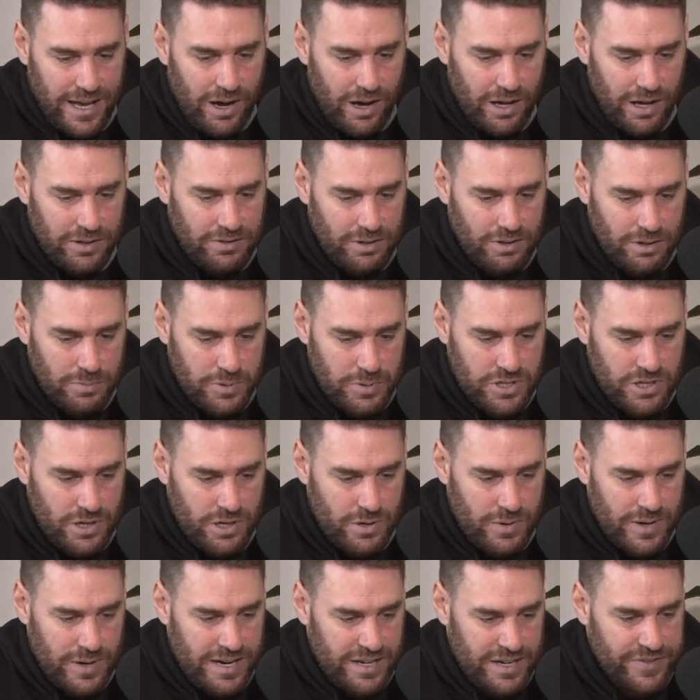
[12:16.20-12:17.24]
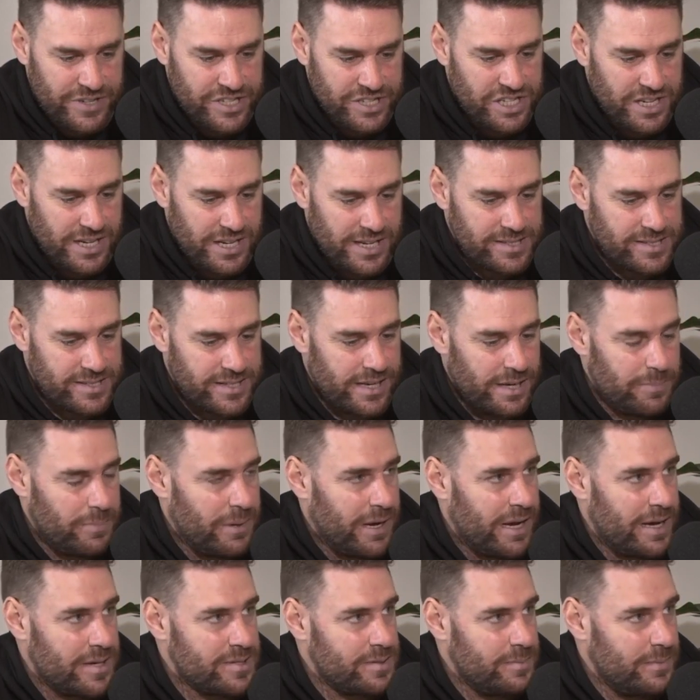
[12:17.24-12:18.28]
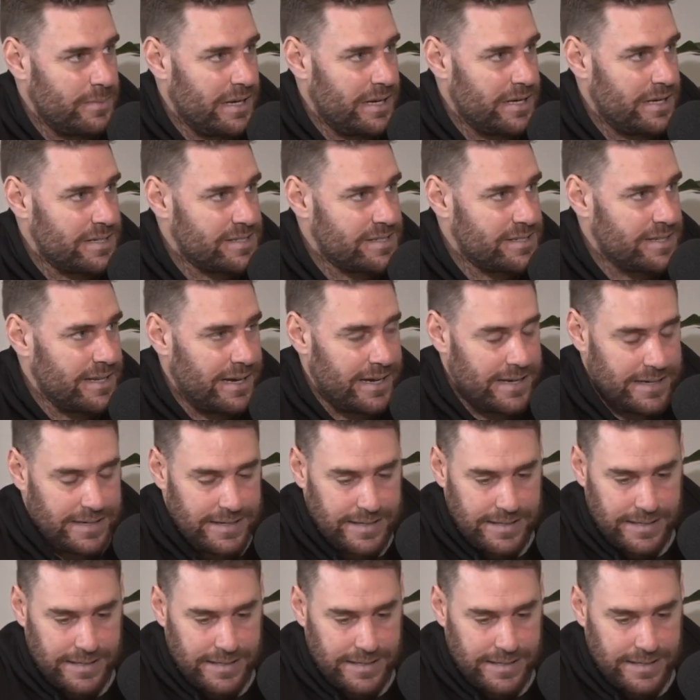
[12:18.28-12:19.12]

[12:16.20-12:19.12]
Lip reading: I thought Paternal had every chance to get past him last start.